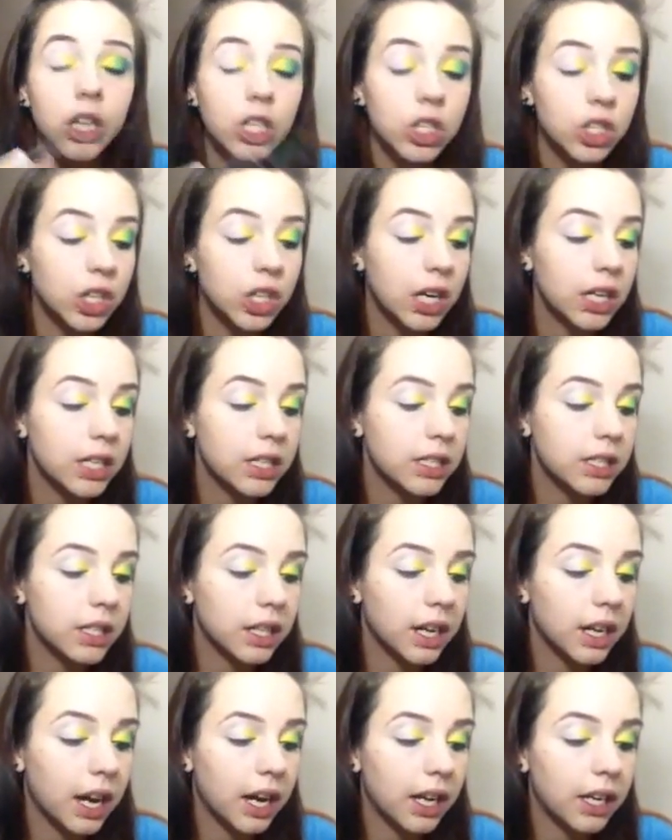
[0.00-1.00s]
just to
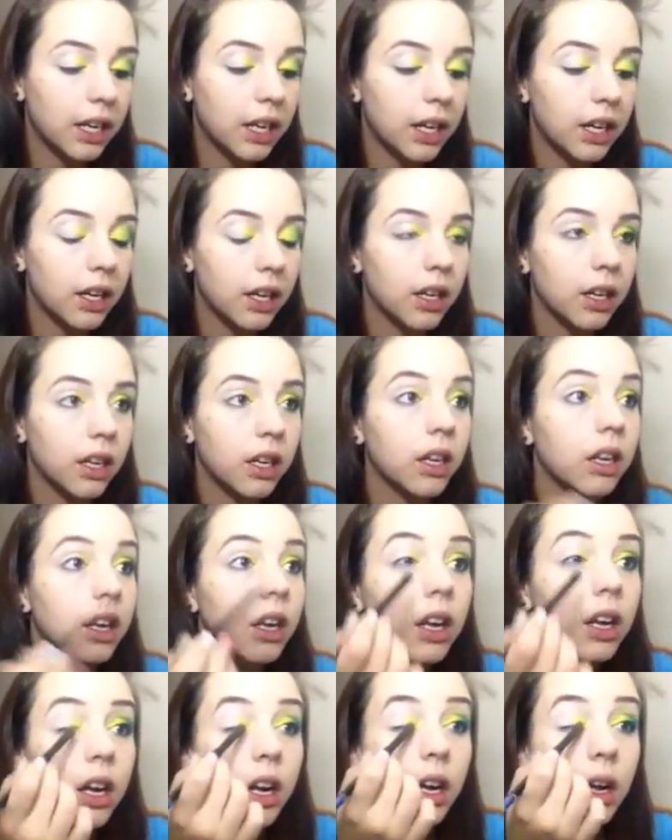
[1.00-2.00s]
kind of,
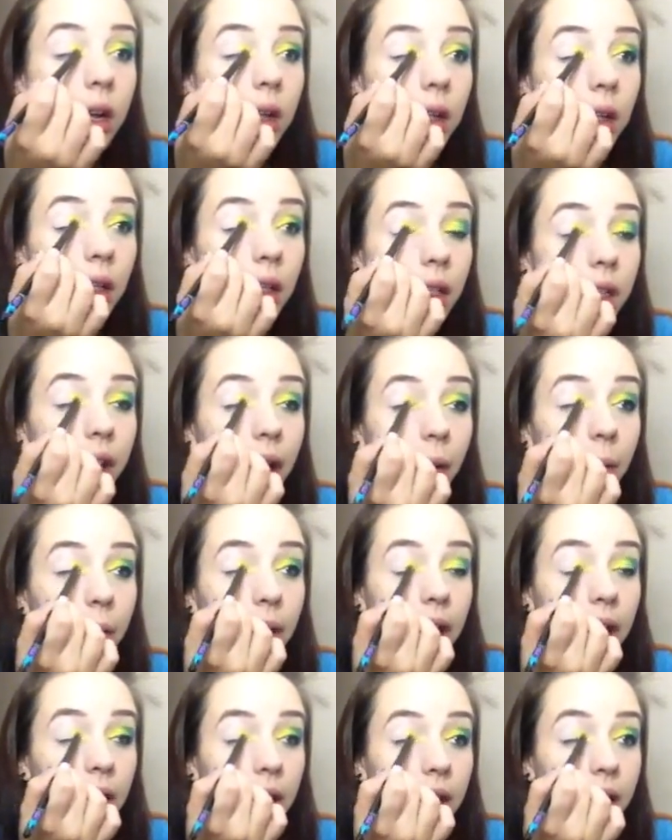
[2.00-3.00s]
that
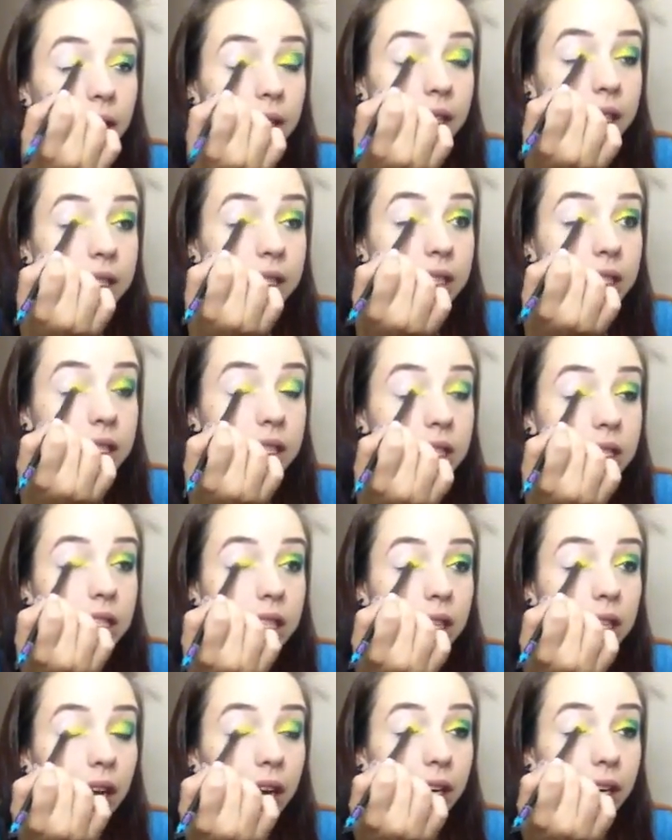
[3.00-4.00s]
way, at least since it's the
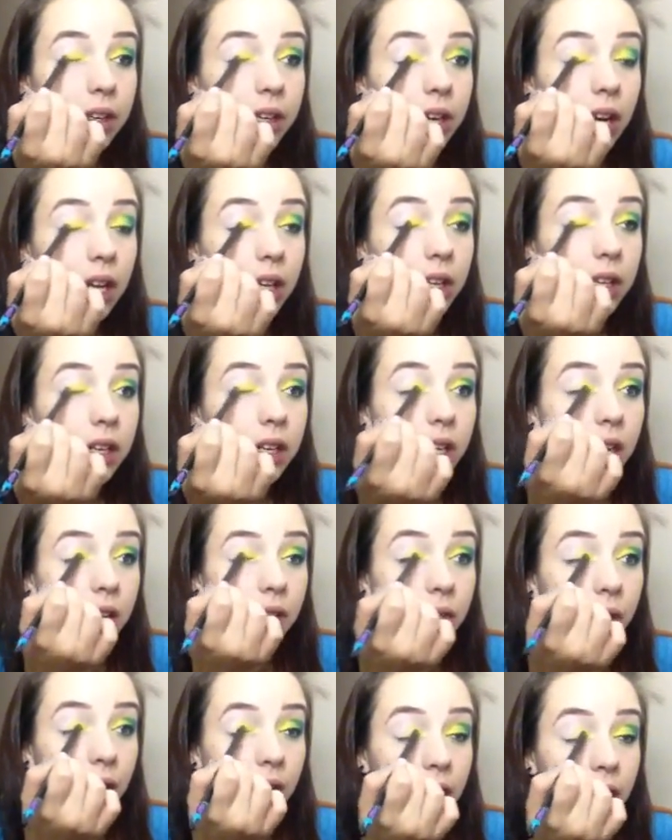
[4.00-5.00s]
lighter color,
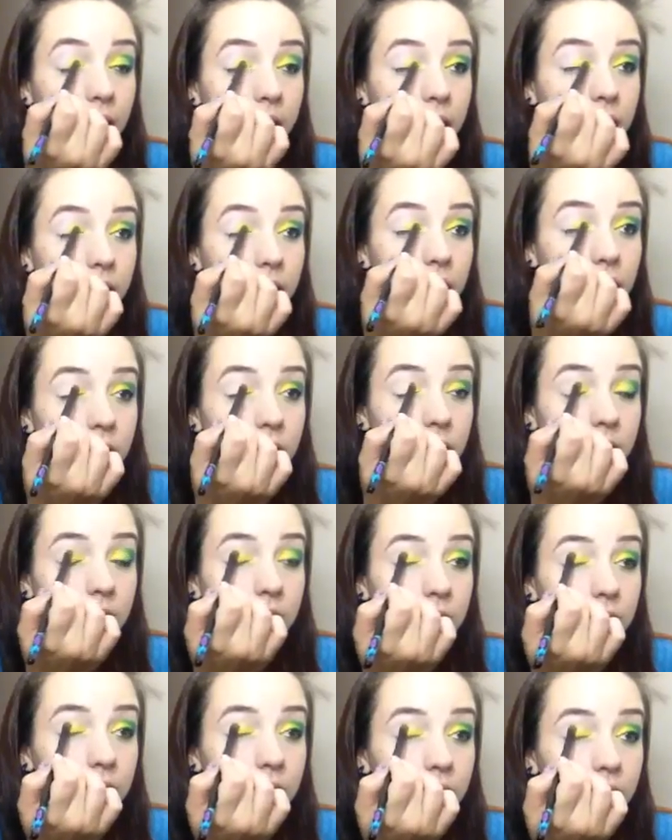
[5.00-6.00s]
if I
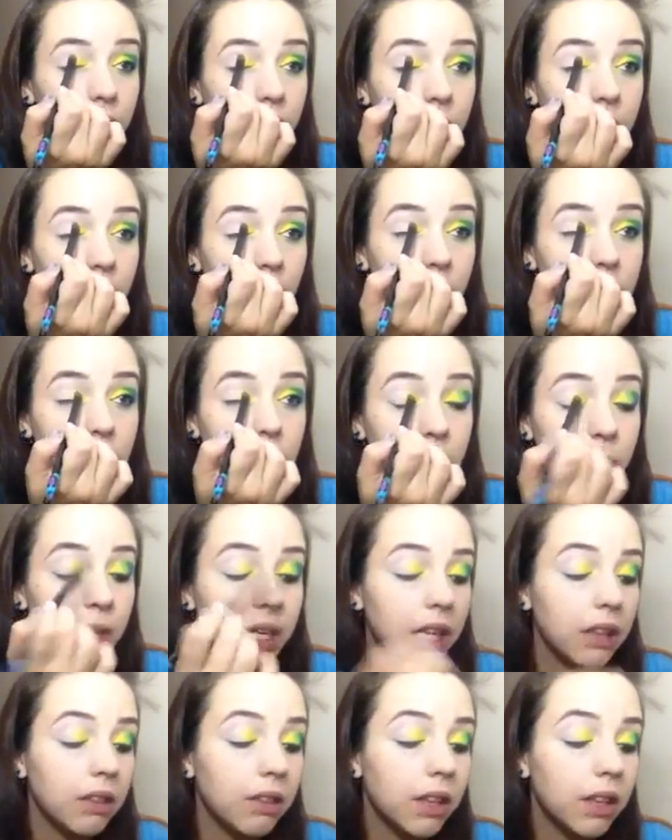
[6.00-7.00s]
need to touch up
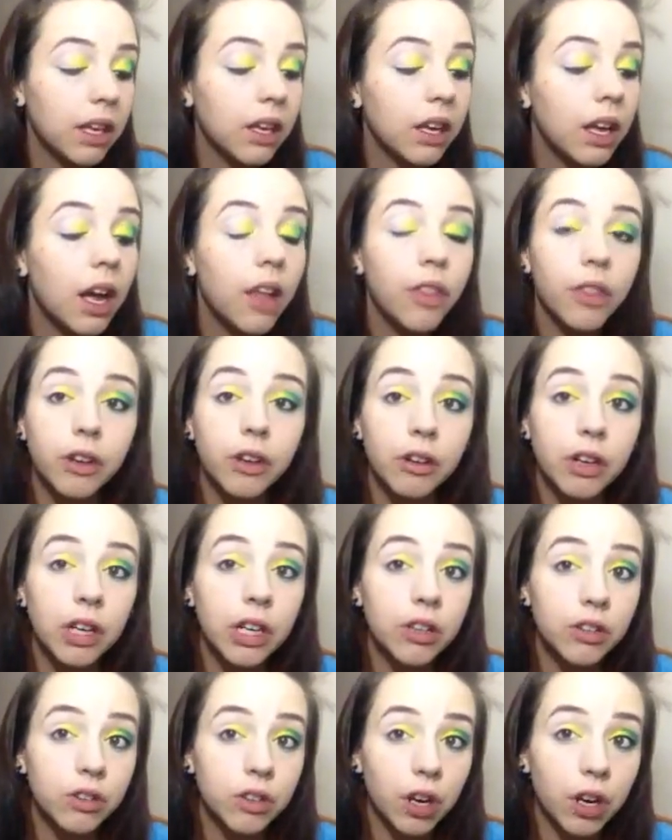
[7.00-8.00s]
anything, the green
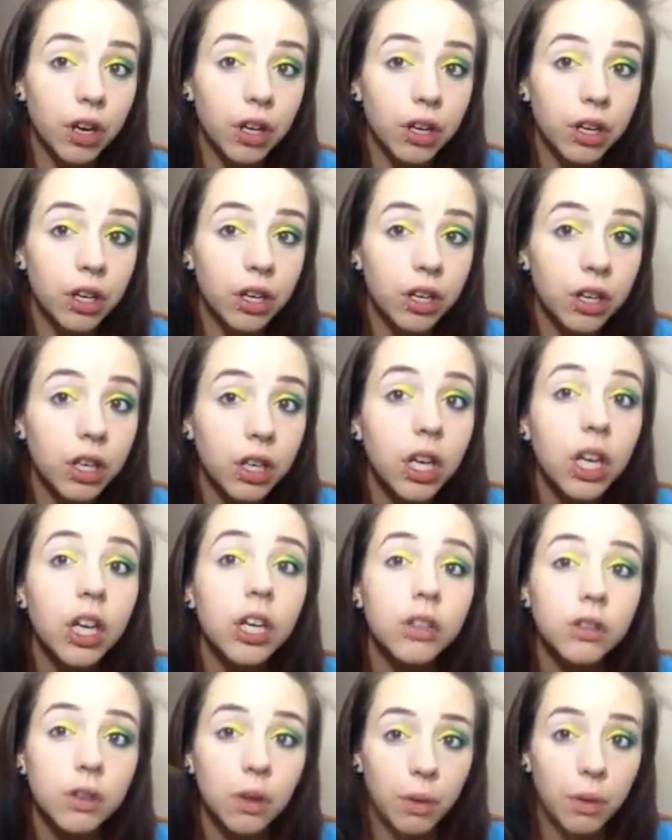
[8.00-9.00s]
is darker,
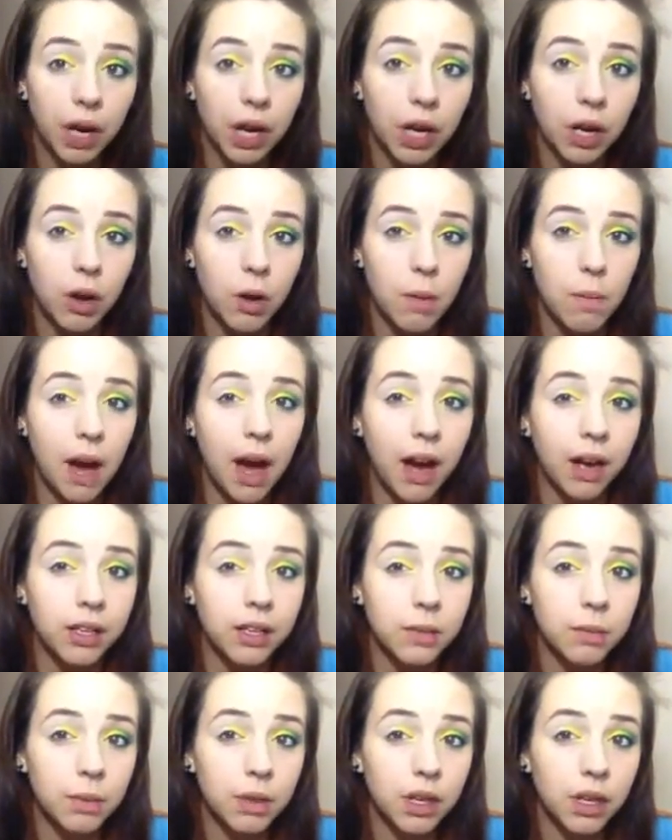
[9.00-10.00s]
so when I go back
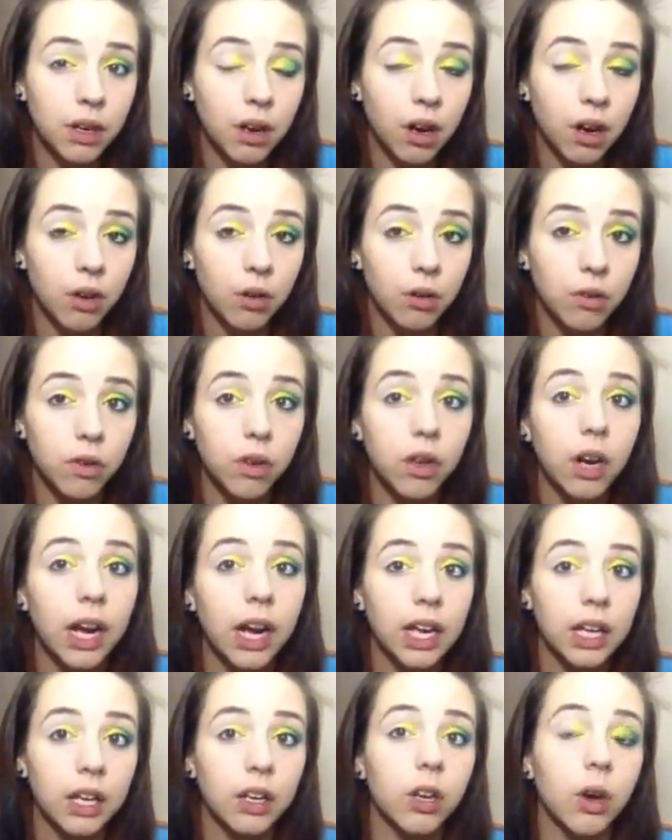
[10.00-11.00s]
to put it on over, I
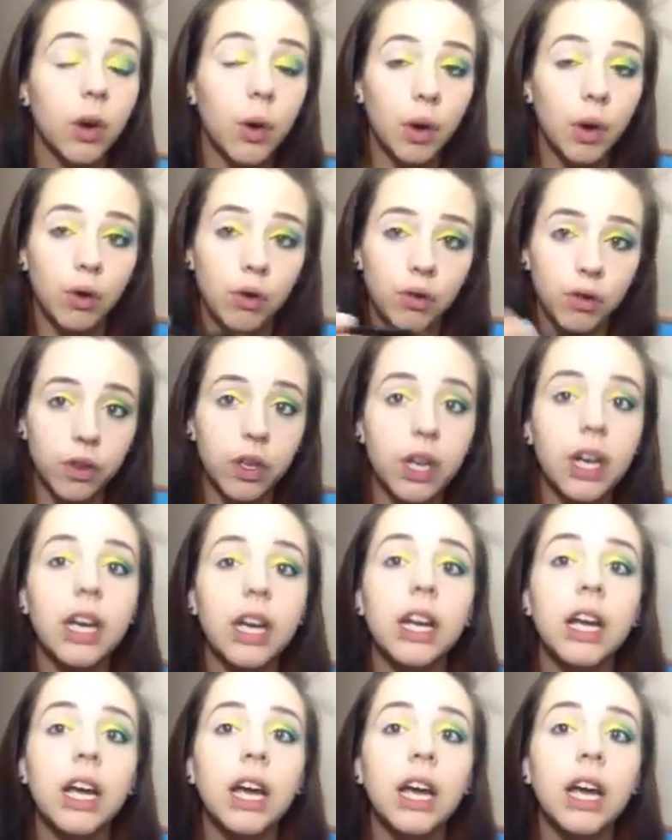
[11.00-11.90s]
can go over it,